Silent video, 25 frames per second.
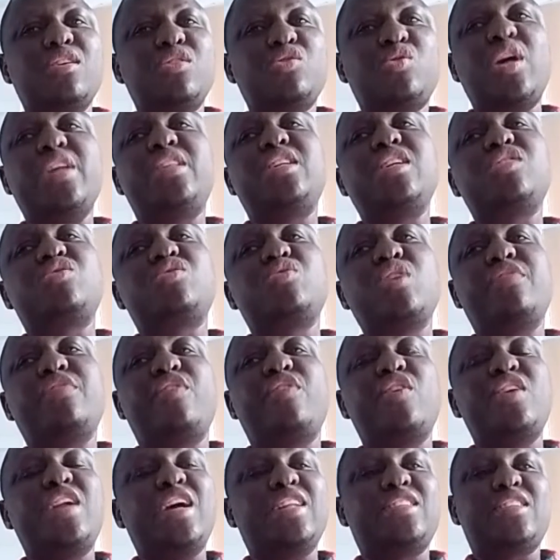So it is not
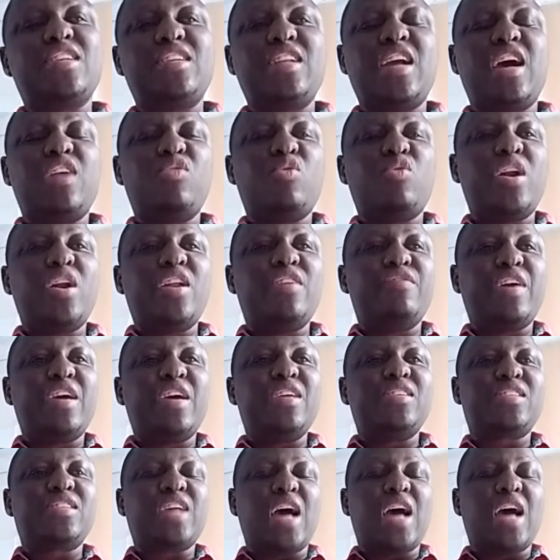for nothing that whenever
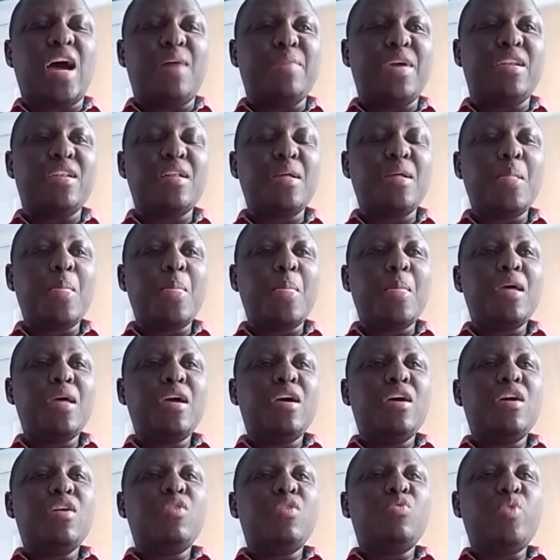it's coming,
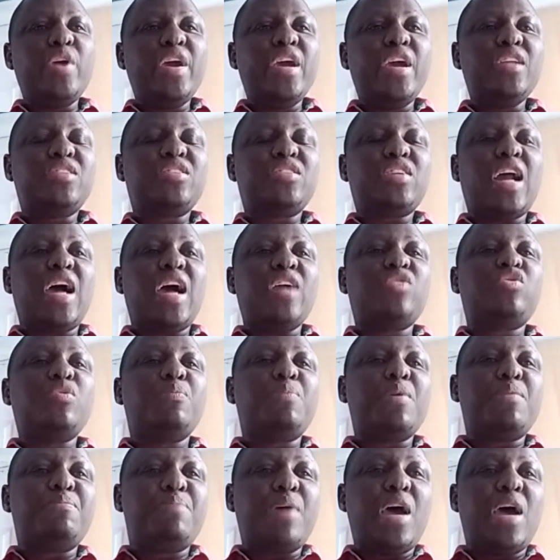we try to
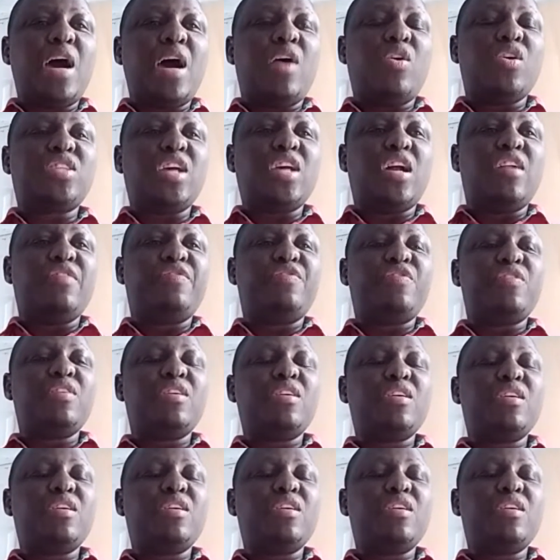prepare ourselves.